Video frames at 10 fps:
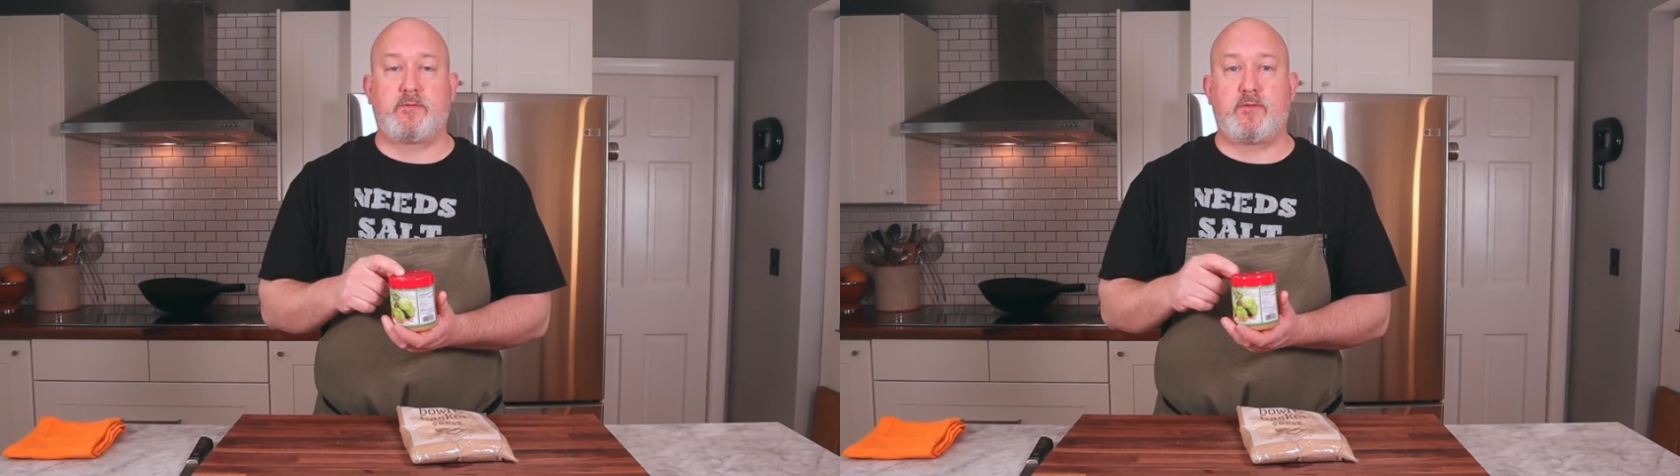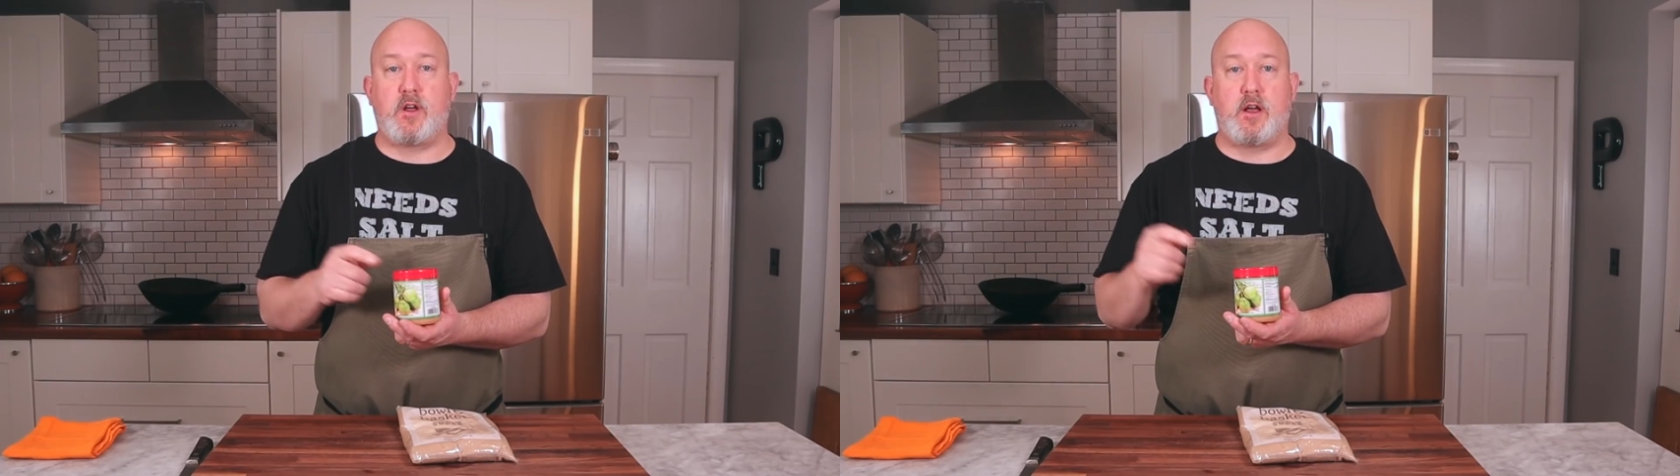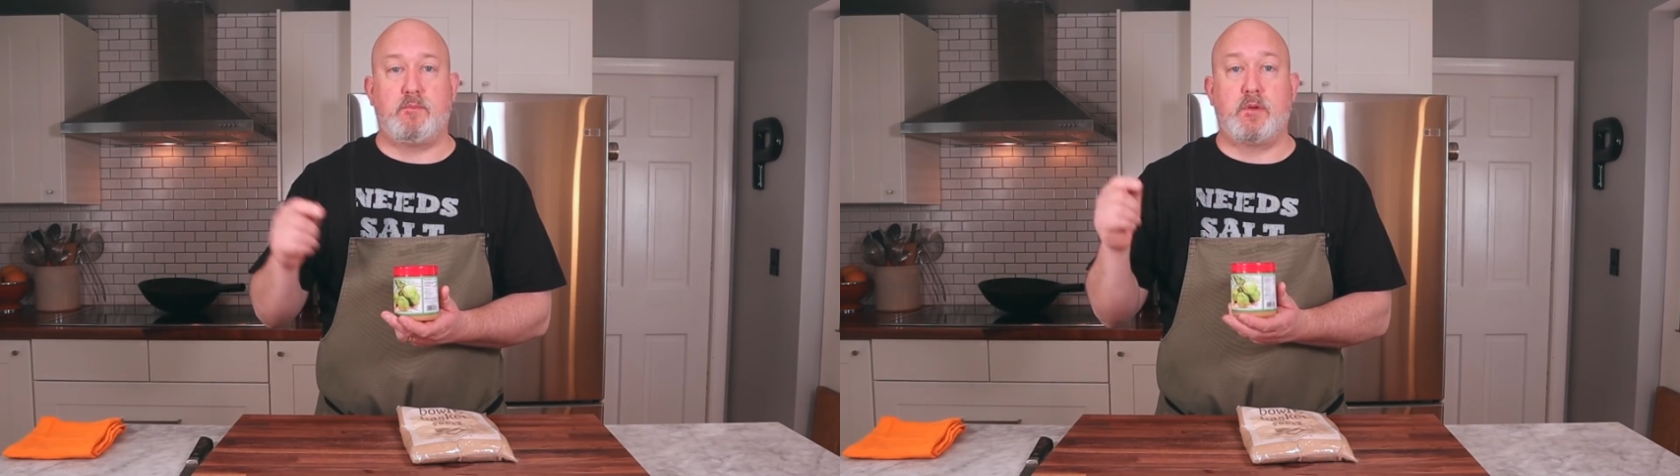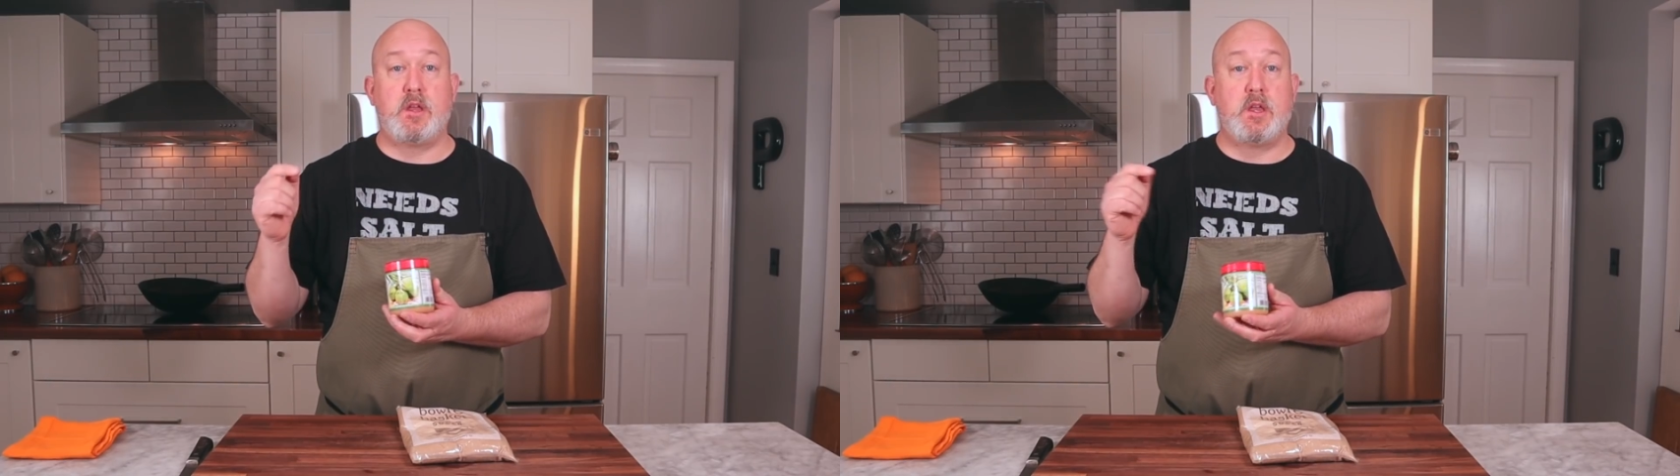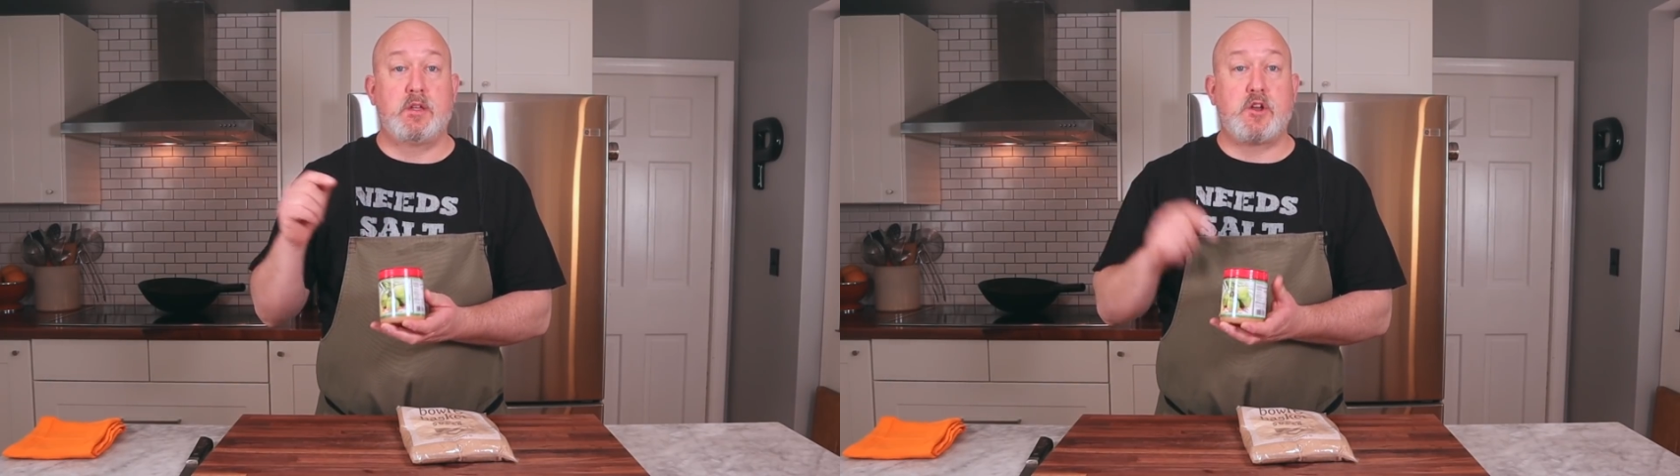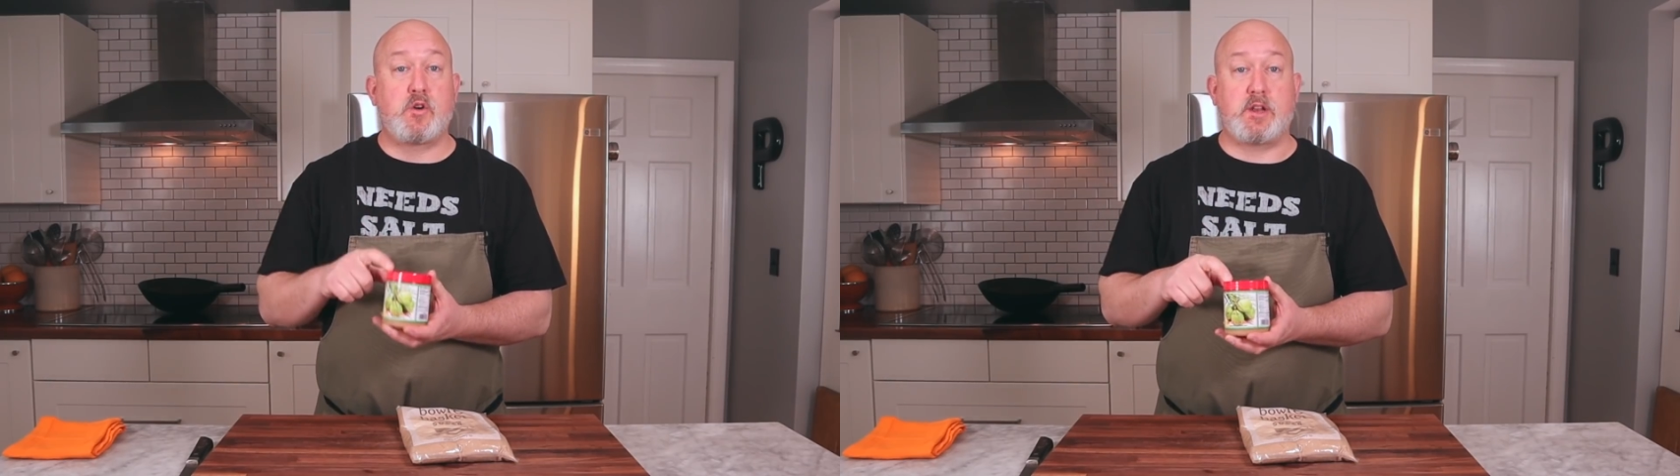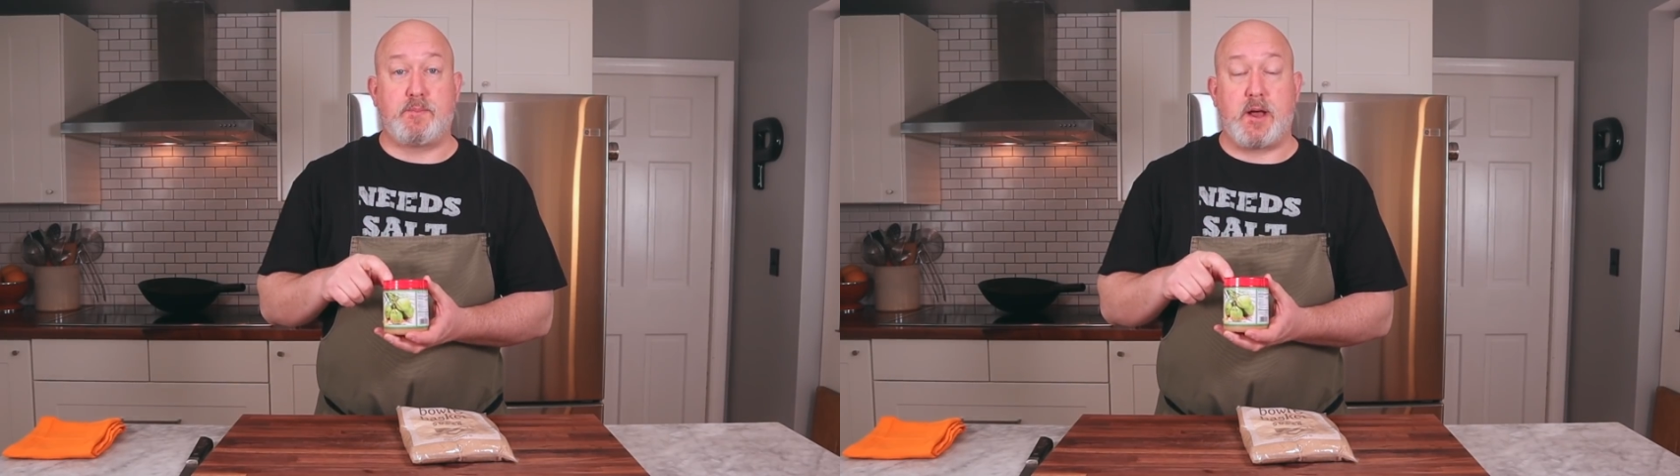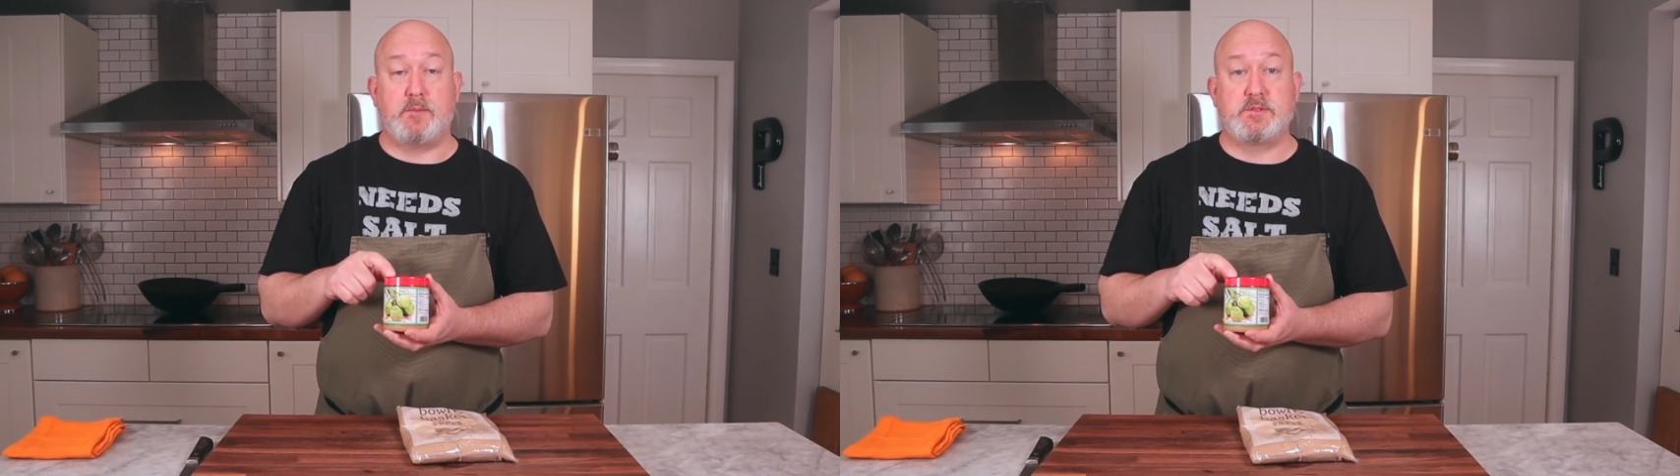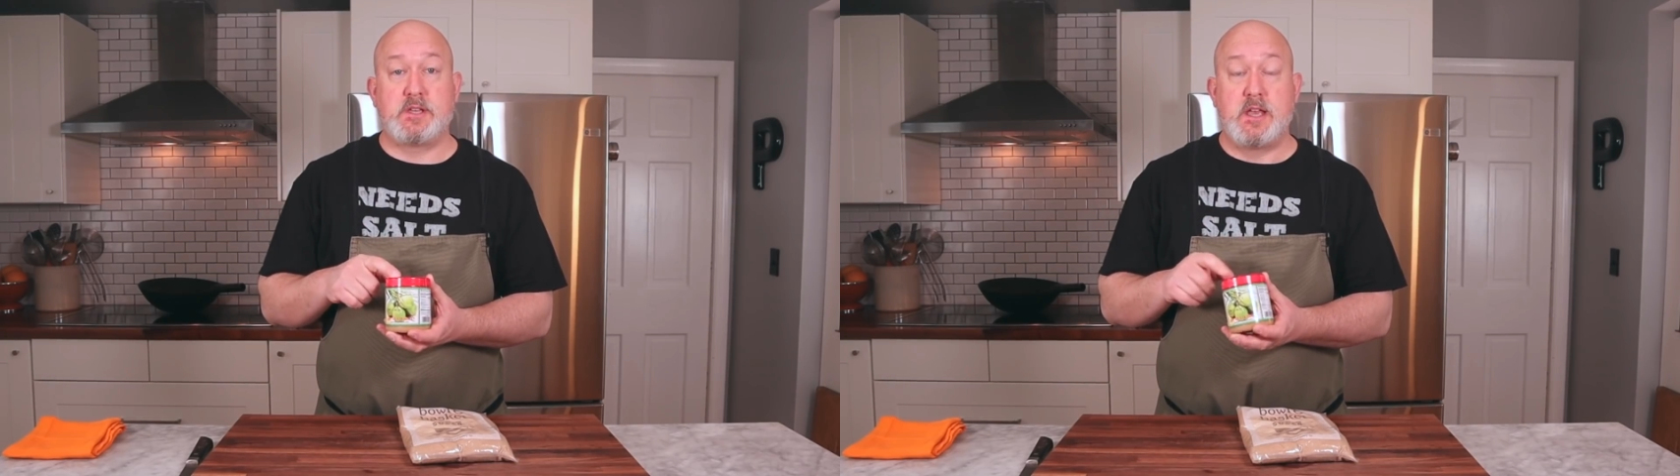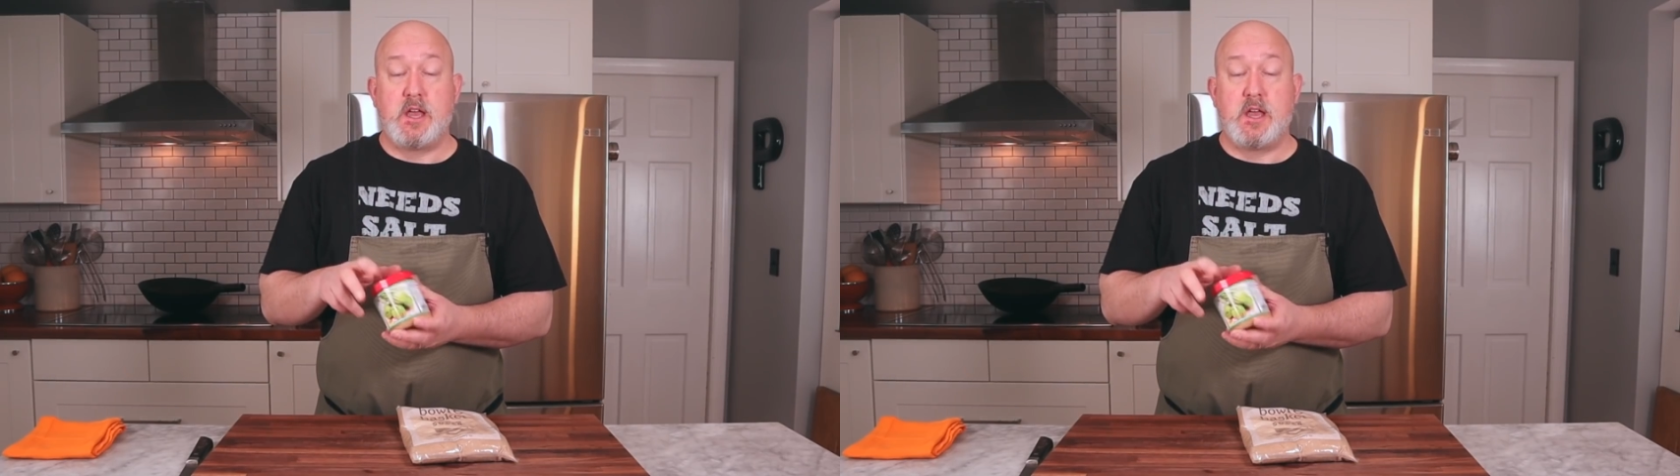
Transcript: from coconut palms.